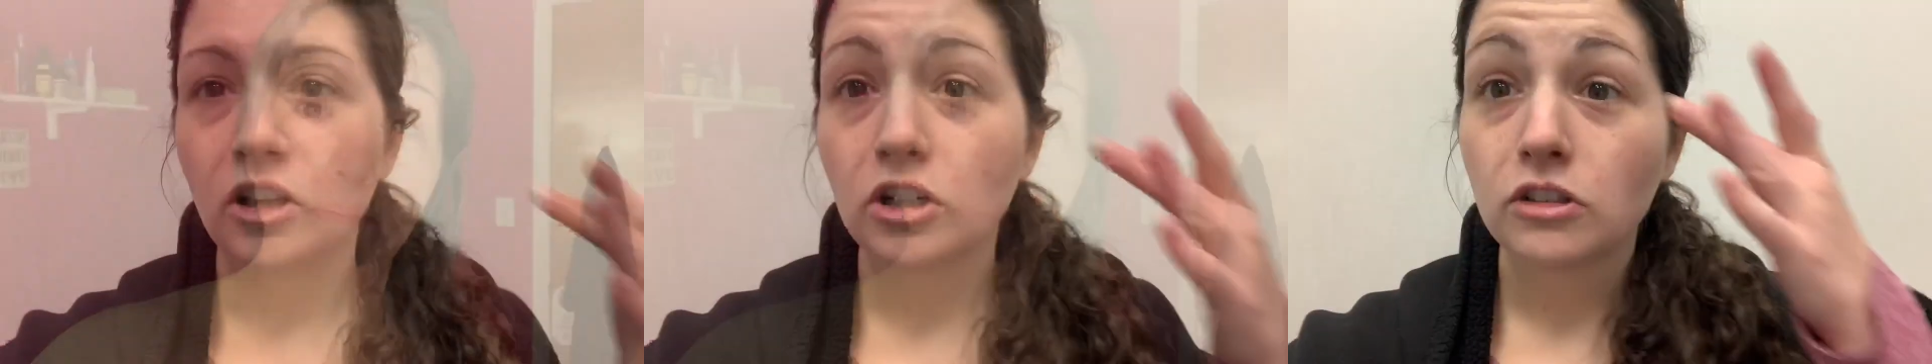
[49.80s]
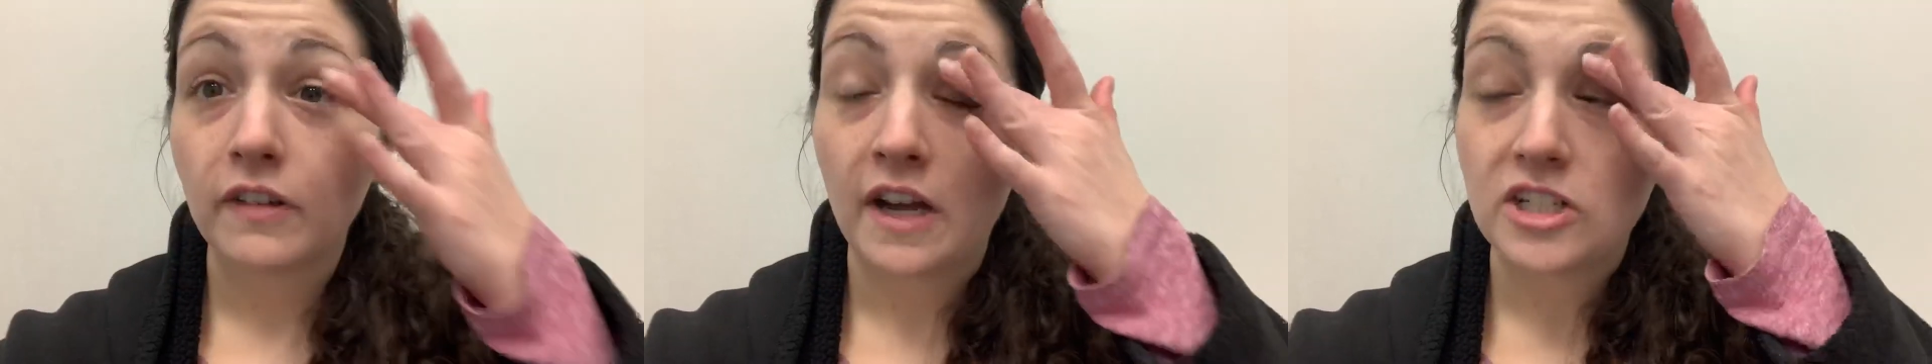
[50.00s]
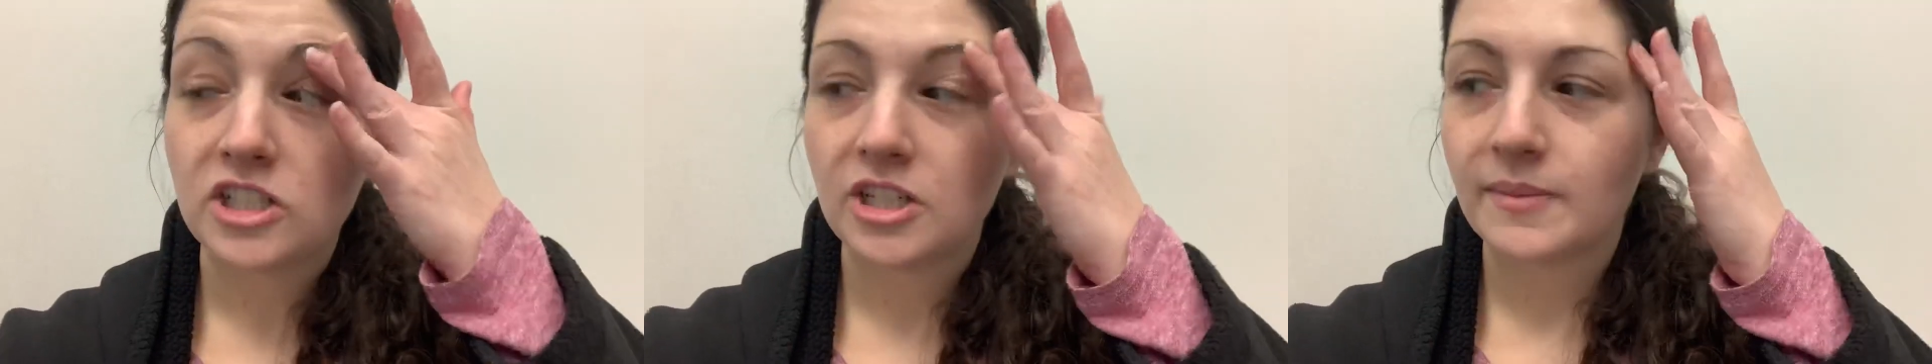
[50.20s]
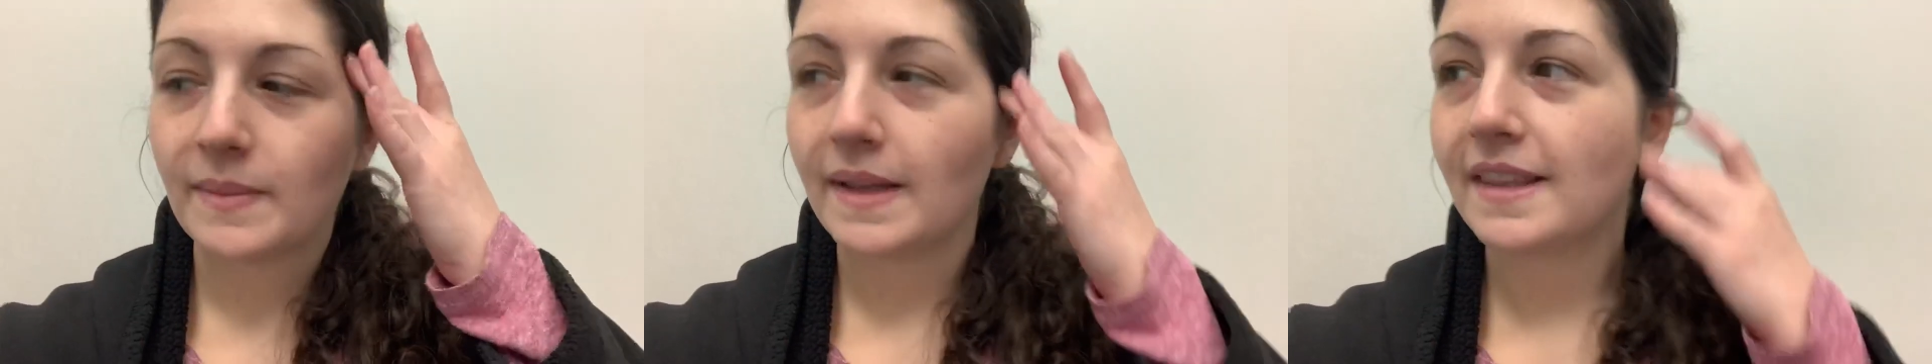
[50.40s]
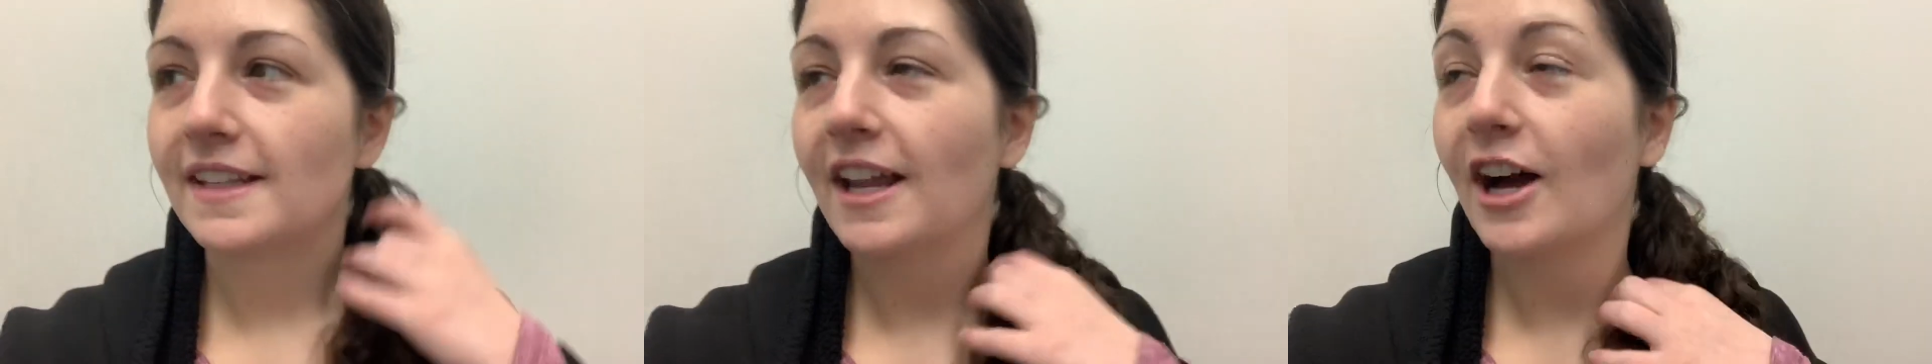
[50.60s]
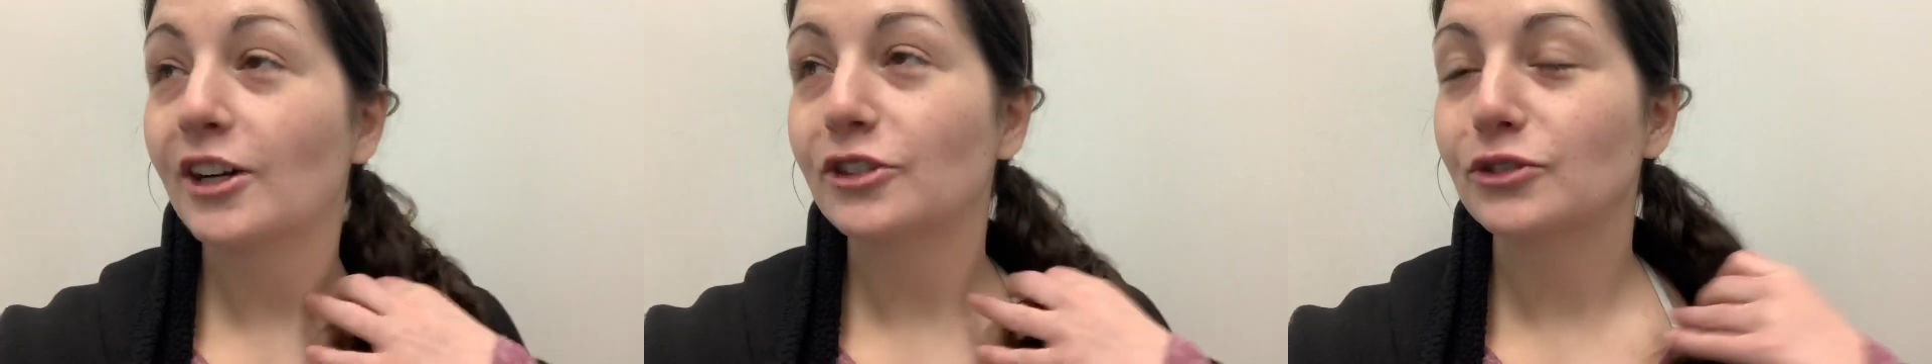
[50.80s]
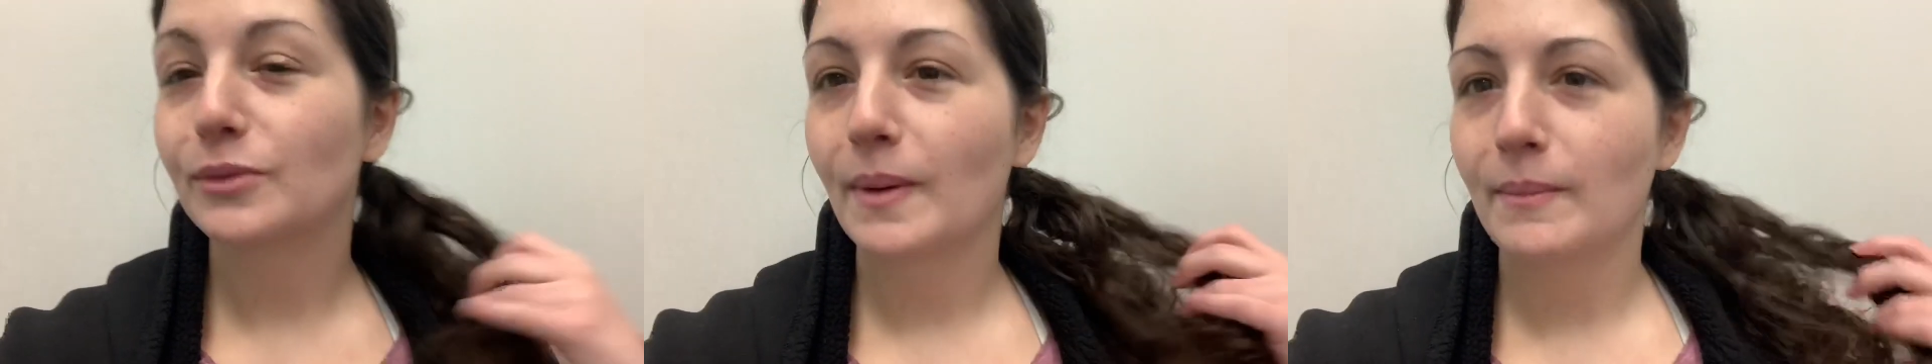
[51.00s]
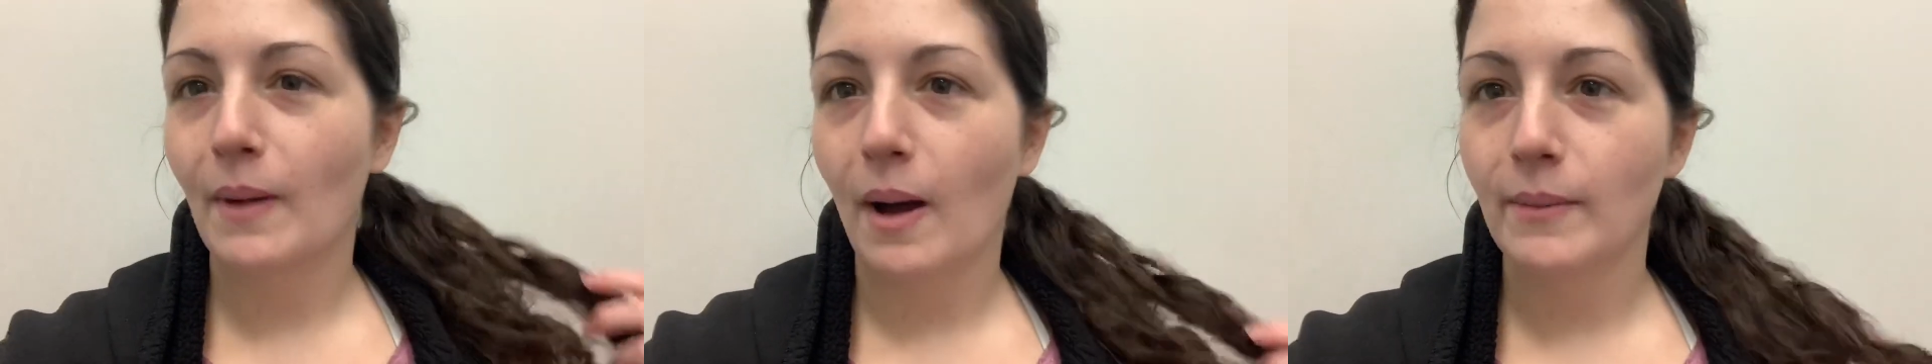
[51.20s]
I look ratchet. I'm at the doctor's
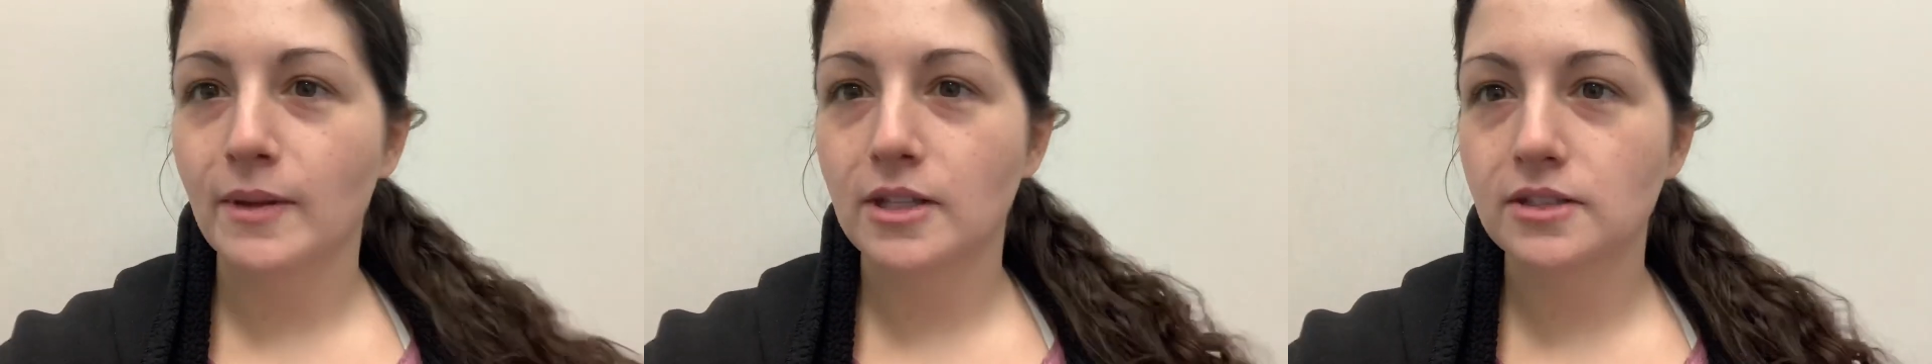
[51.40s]
with my mom,